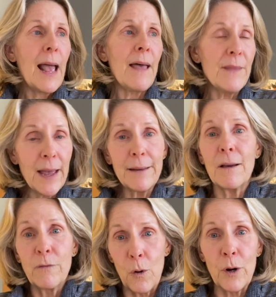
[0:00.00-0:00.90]
And then,
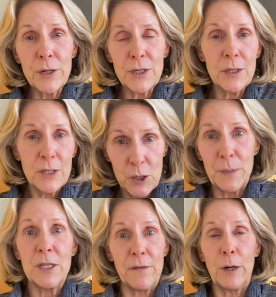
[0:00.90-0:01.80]
of course,
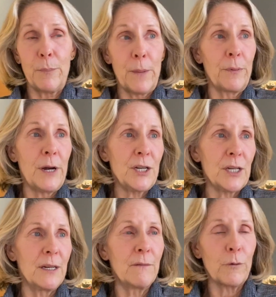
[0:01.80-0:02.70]
specific
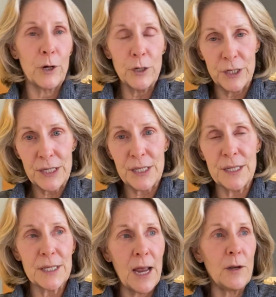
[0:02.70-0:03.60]
preparation for your
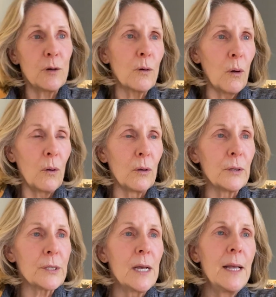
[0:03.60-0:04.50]
distance and your
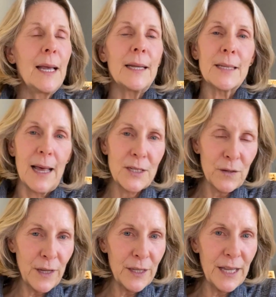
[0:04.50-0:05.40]
goals. Lots
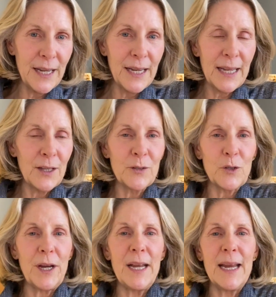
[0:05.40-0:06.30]
of hill
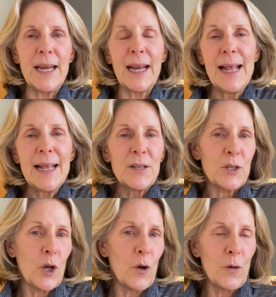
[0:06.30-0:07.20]
training.
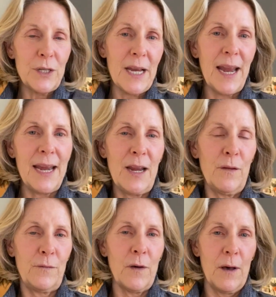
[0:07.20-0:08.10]
So say
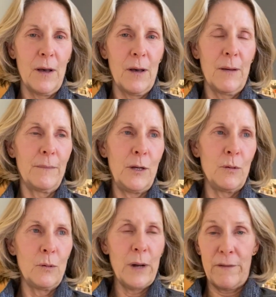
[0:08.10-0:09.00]
if
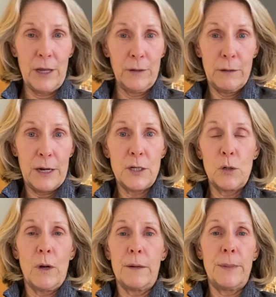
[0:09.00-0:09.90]
you have a hilly race, you
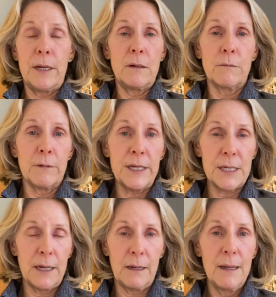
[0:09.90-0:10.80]
want to be
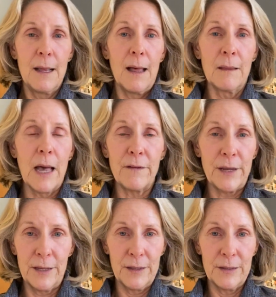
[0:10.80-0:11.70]
racing a lot of
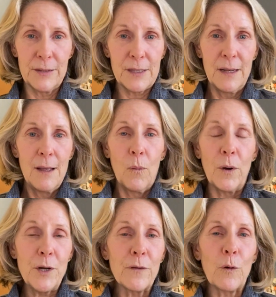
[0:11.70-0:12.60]
hills.
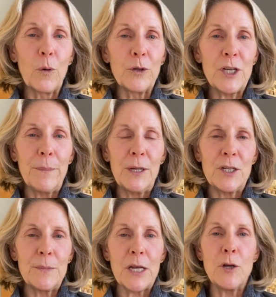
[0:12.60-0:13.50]
One year for World
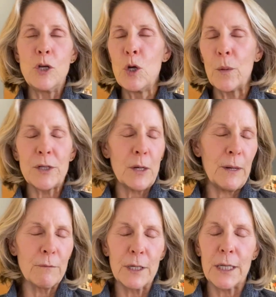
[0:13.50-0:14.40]
Championships, I knew it was going to
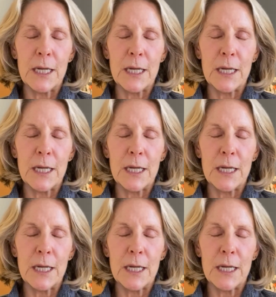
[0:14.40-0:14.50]
be really